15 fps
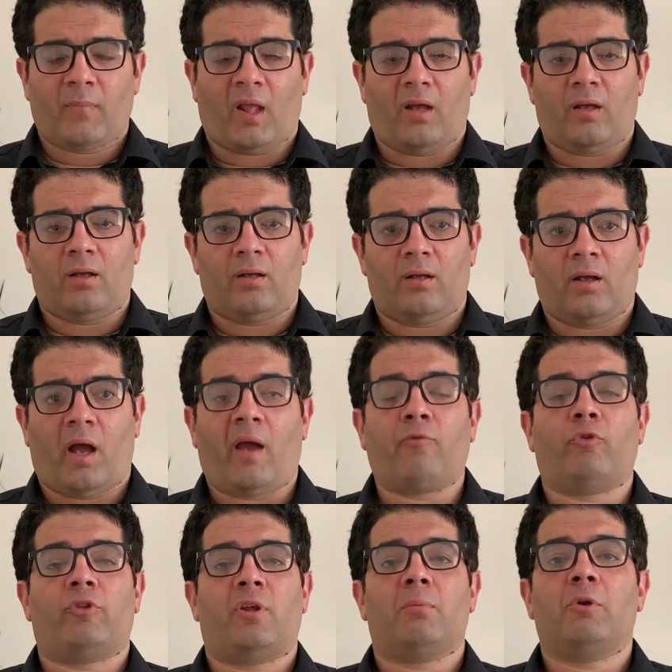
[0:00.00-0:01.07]
I
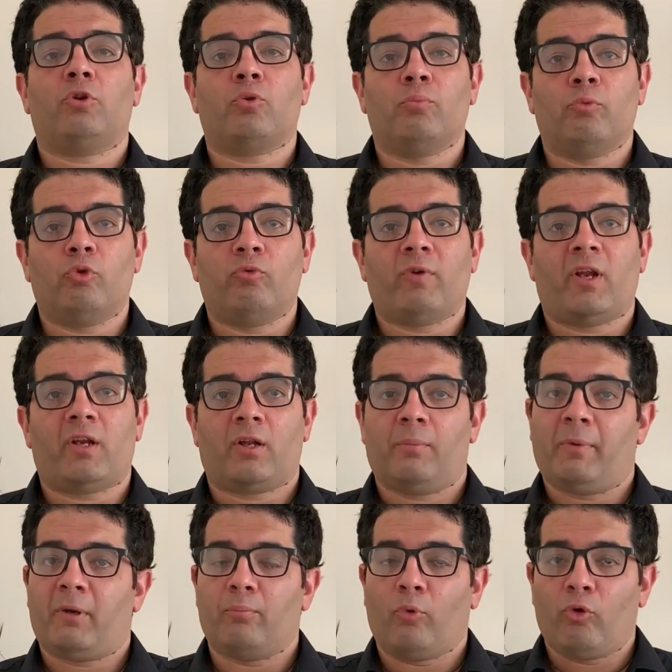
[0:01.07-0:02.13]
was able to move a little
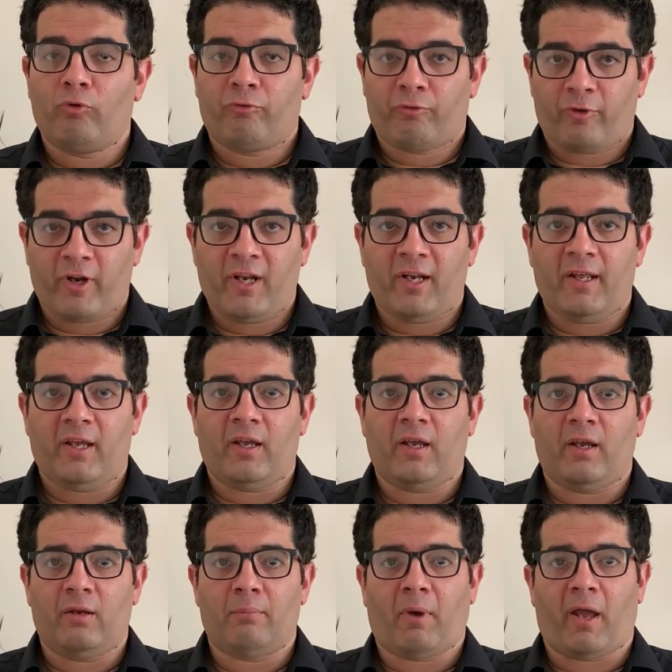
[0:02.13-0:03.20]
bit more
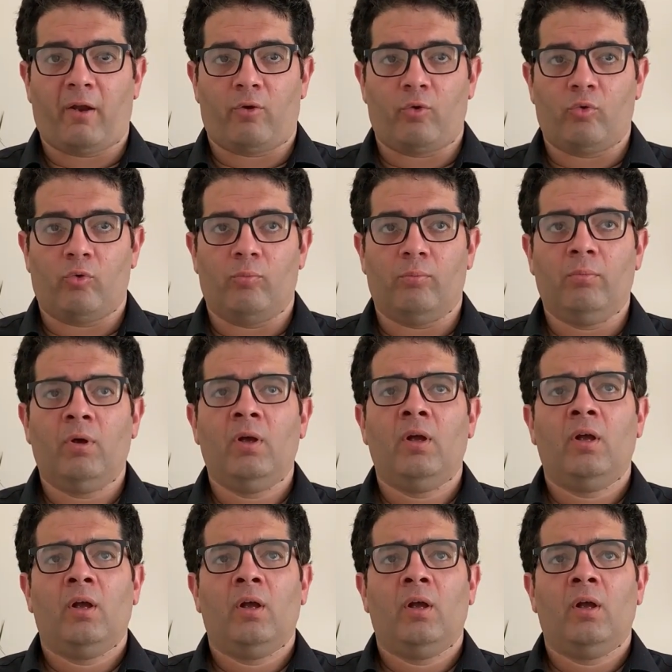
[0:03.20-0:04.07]
freely in my room.